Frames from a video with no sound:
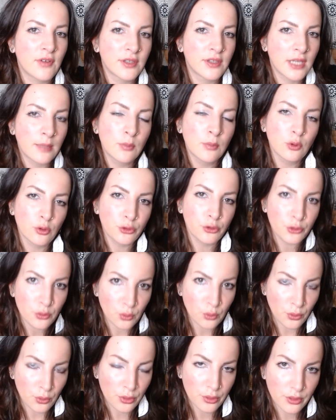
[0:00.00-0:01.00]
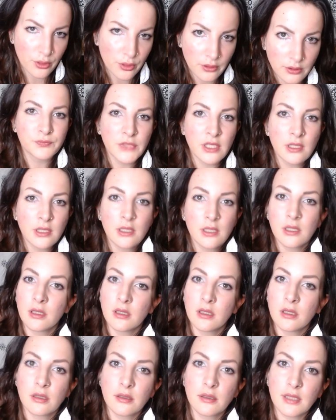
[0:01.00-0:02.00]
double truth.
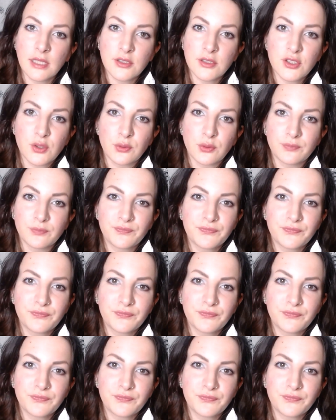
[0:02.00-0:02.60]
That's all.